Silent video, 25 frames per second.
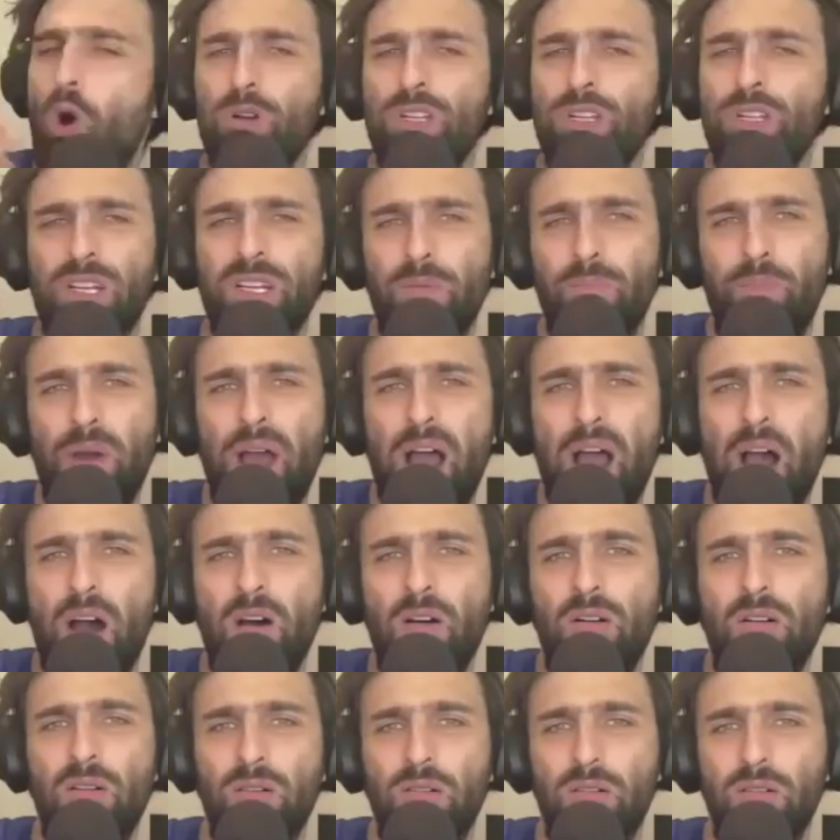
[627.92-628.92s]
was it
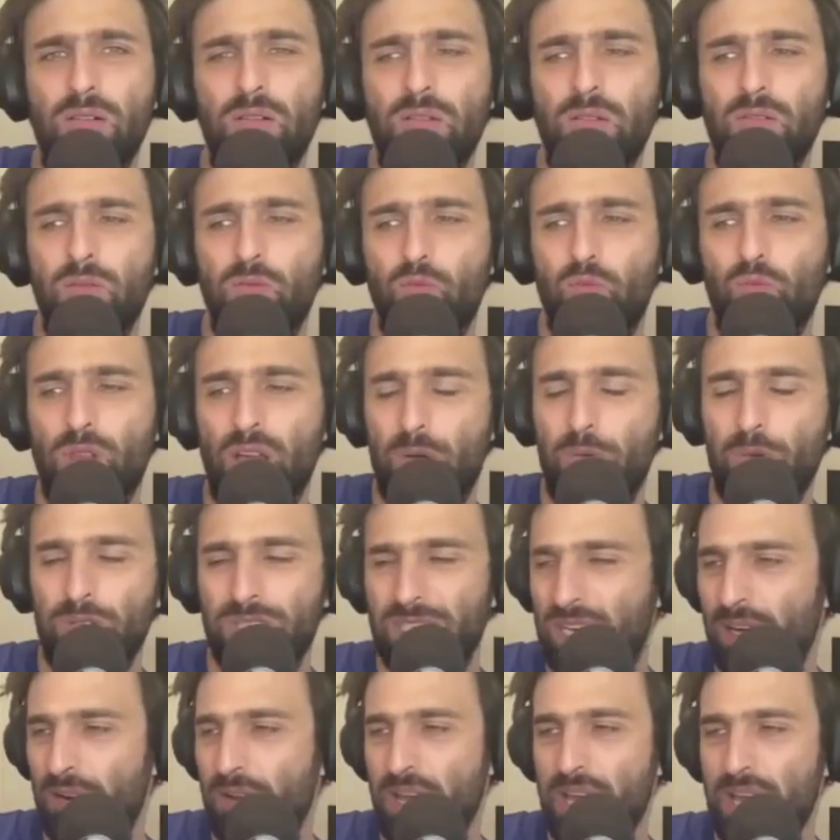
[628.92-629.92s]
about? Like,
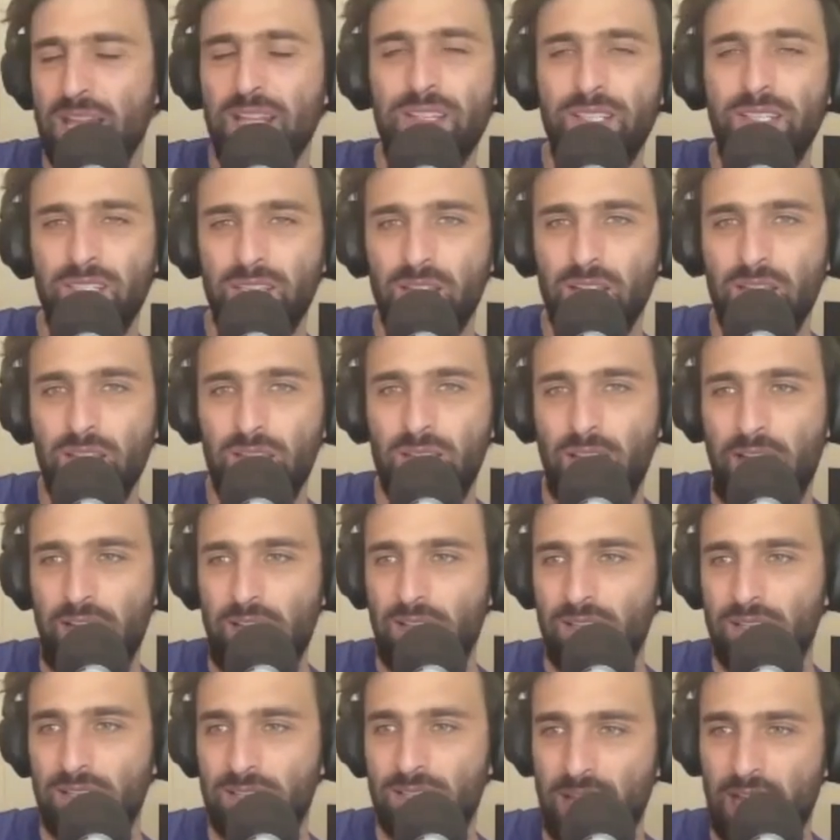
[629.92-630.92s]
was it an instant?
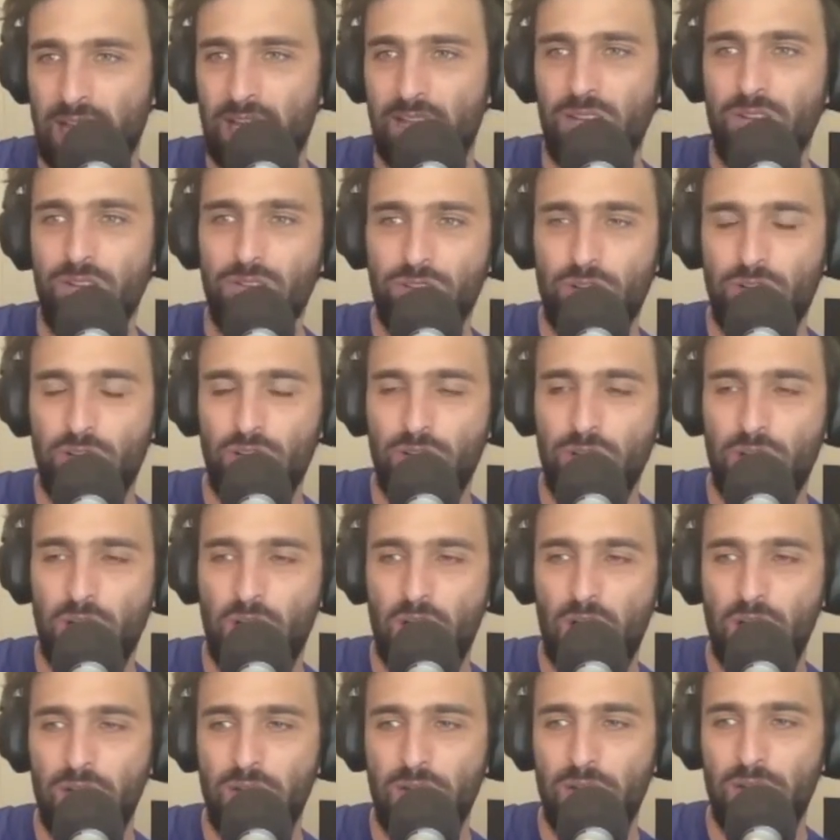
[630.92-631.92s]
Like the second you turned
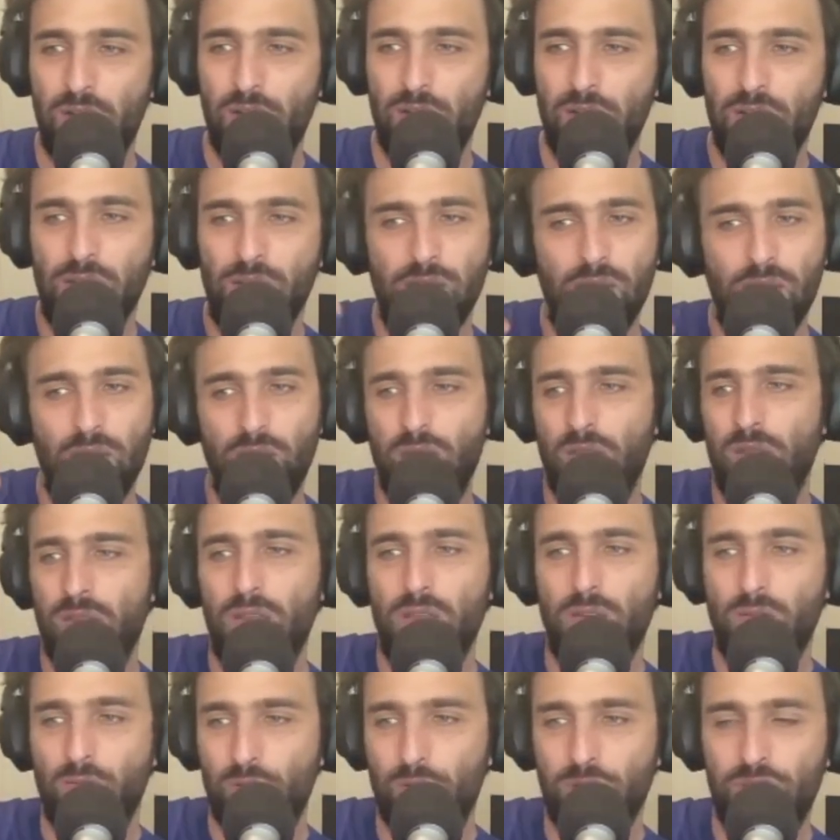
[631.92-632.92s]
on,
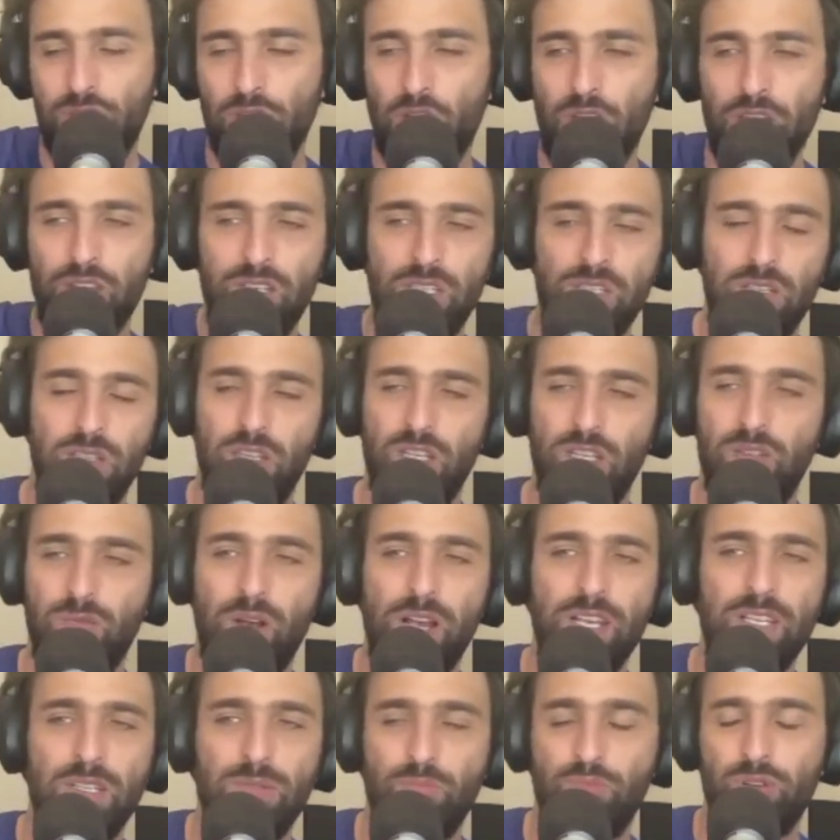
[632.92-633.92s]
you saw this
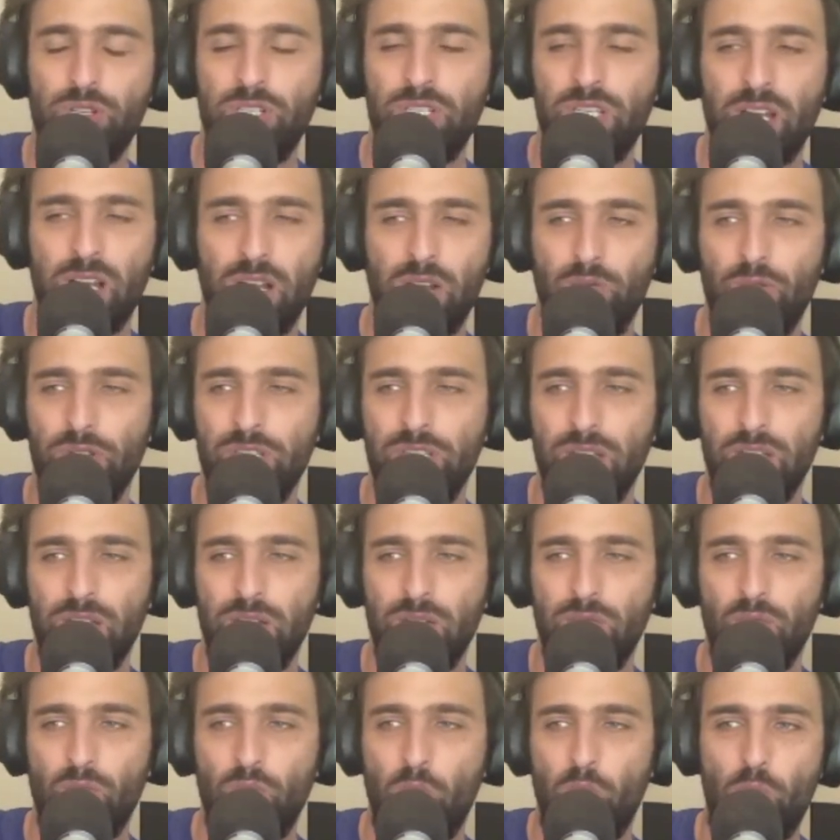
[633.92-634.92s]
race in Brazil.
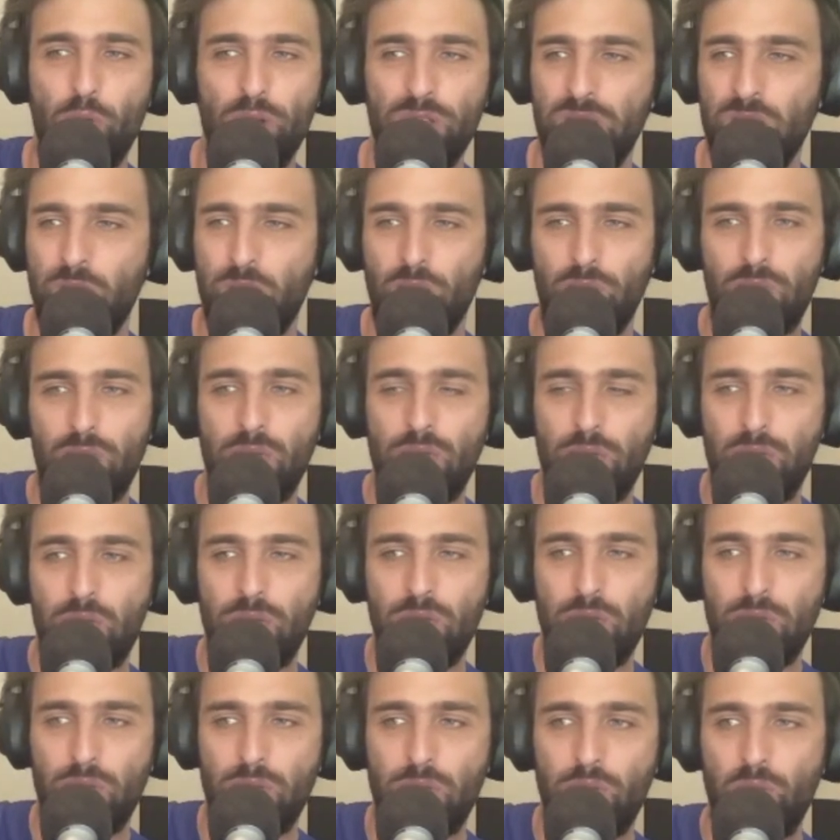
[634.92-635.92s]
What was it?
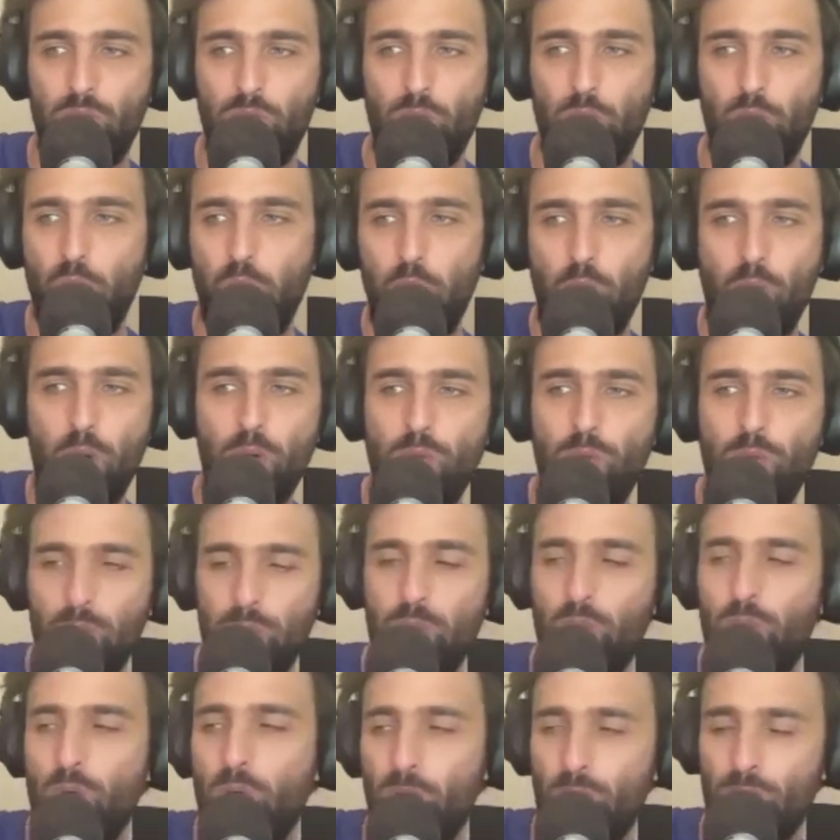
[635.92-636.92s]

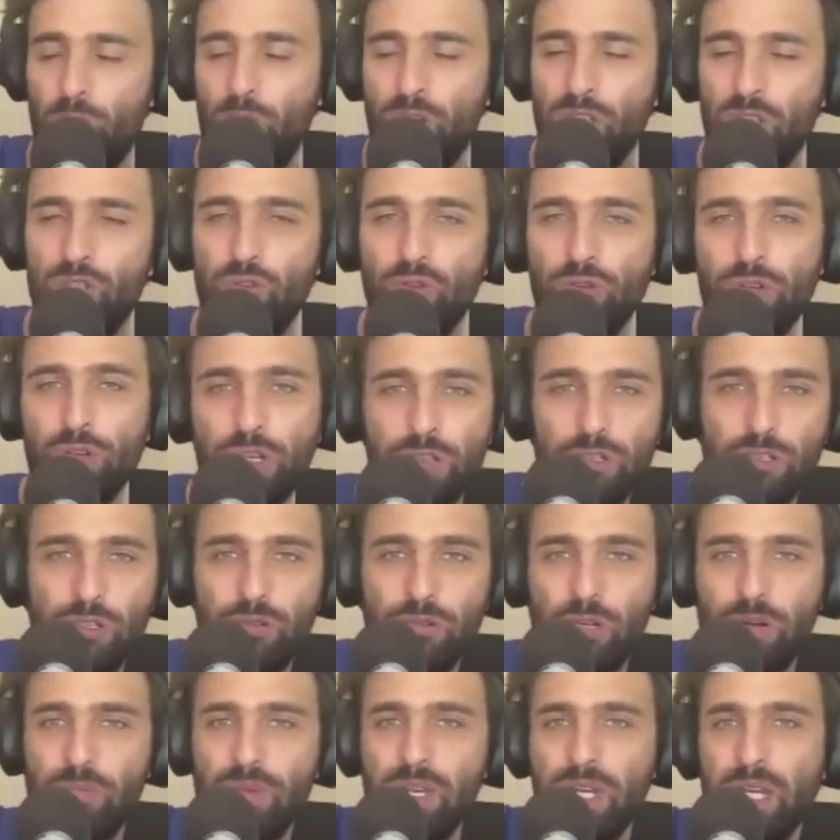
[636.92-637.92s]
What drew you
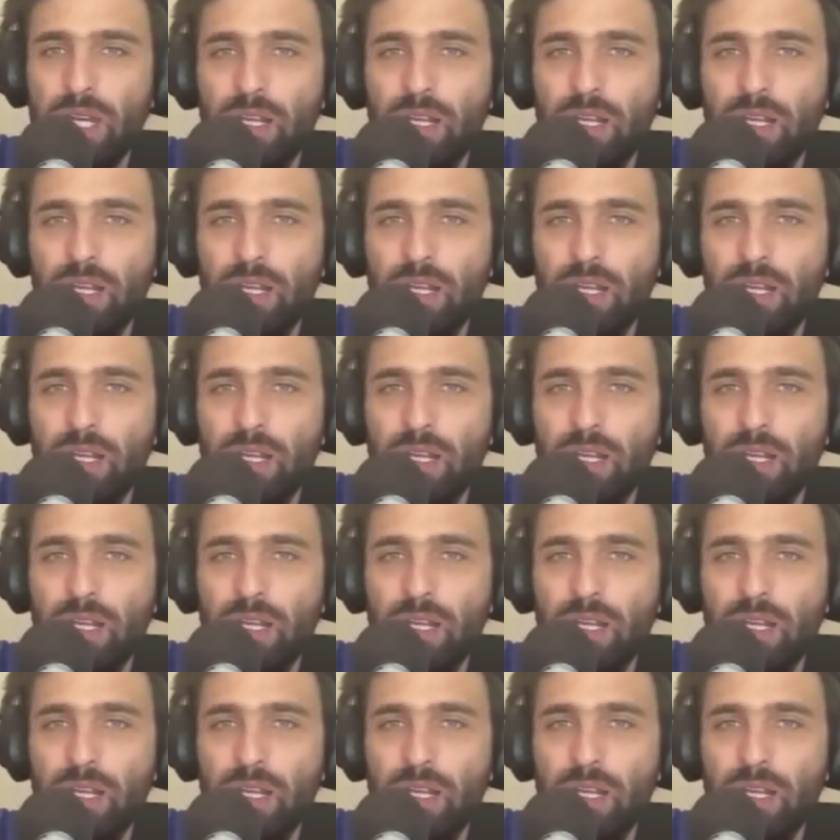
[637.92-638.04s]
to it immediately?